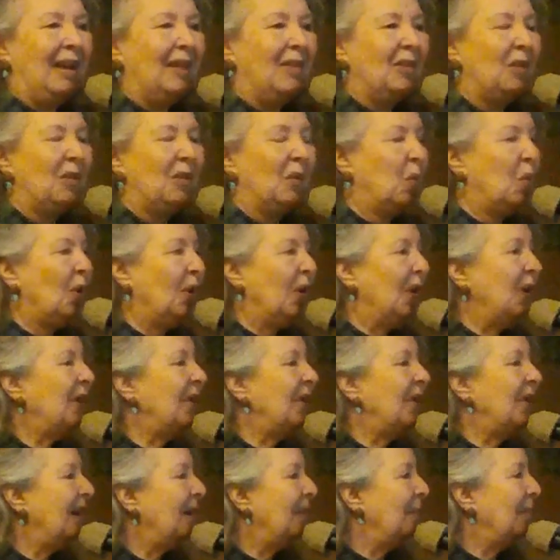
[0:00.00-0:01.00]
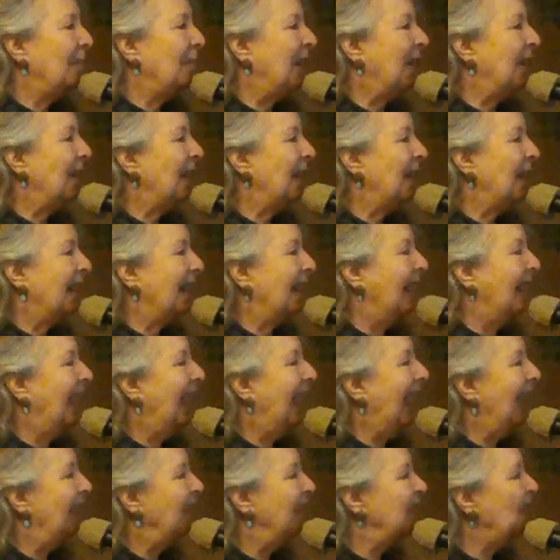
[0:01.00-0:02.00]
The word America
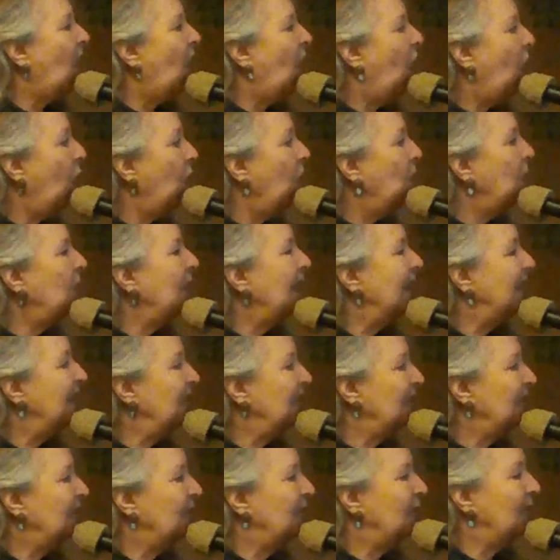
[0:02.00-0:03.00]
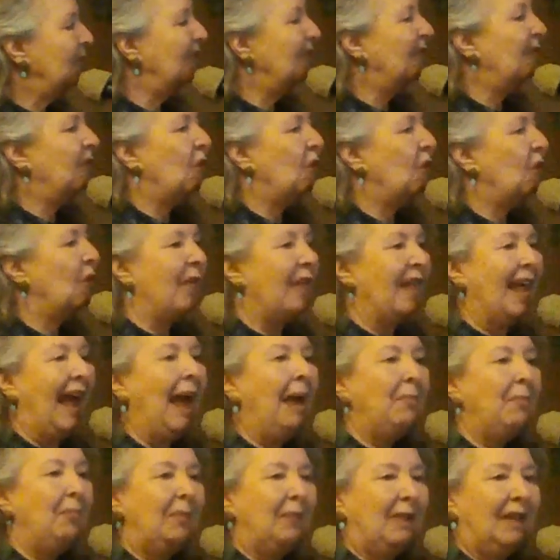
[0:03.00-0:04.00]
has always stood for
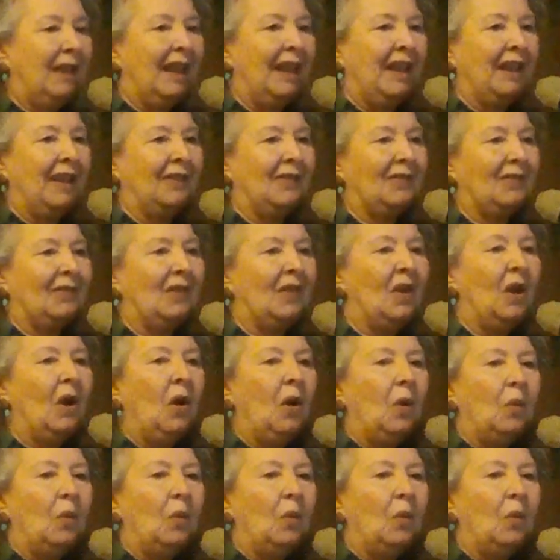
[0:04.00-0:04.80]
that place